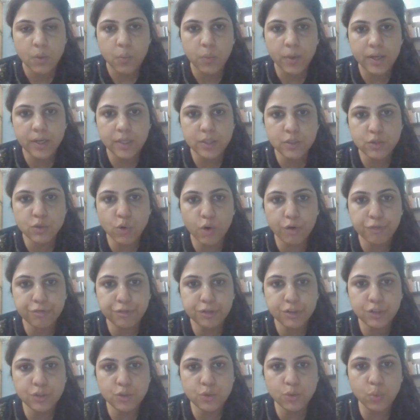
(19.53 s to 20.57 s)
when it's
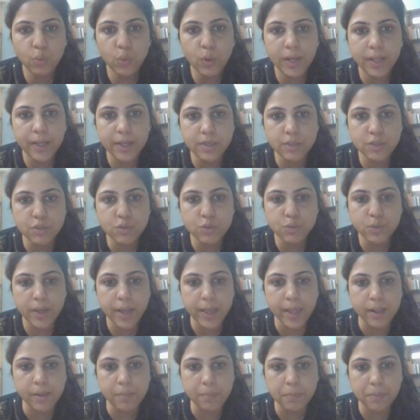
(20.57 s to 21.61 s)
often too late to
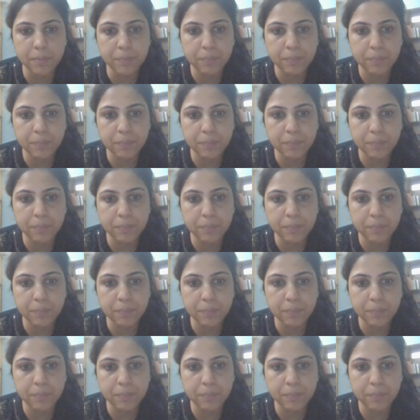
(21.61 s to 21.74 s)
help.